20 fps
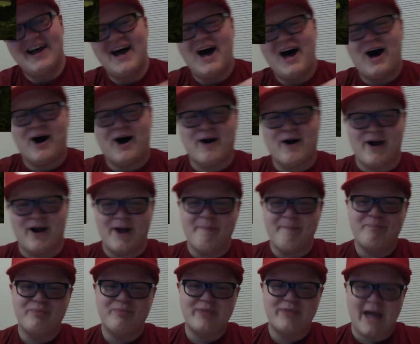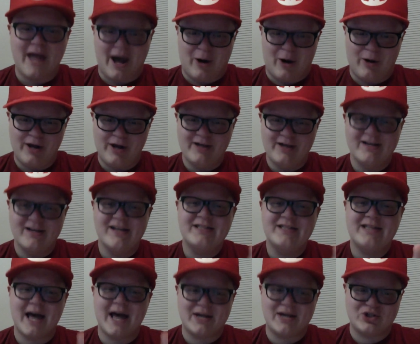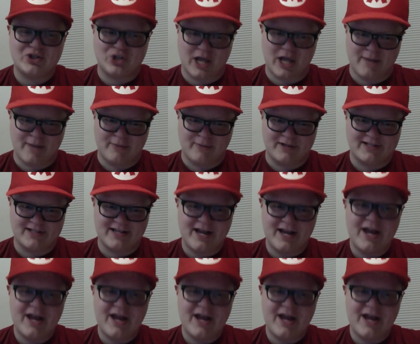Alright, now, test chambers.